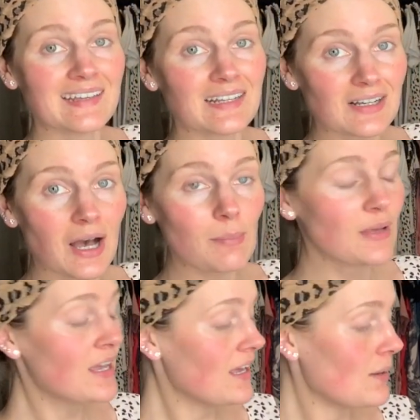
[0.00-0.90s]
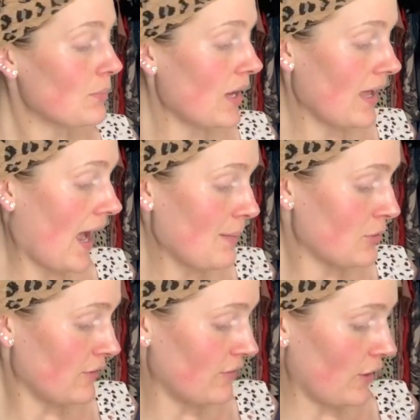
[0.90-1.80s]
in a cup, but I
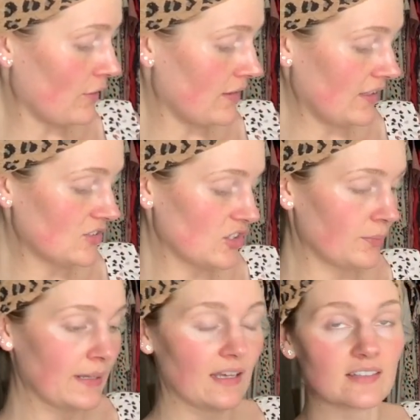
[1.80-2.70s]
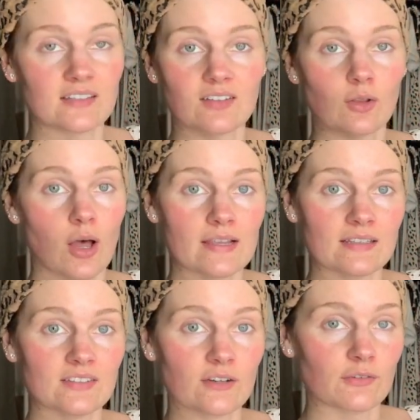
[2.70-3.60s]
prefer this just because it's a lot
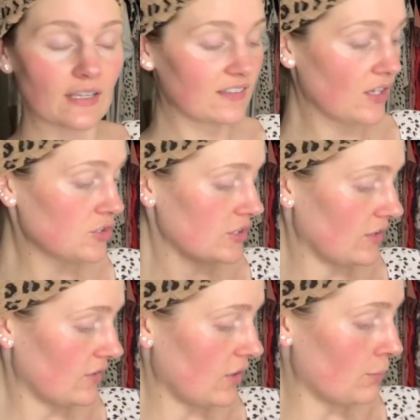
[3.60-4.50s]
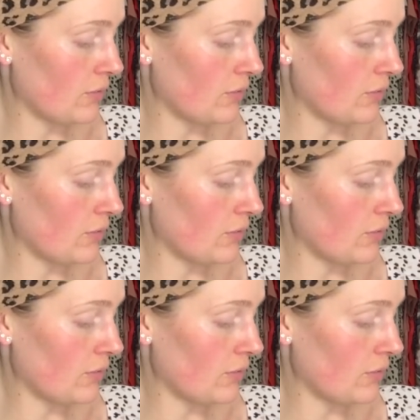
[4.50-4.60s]
easier for like suction. So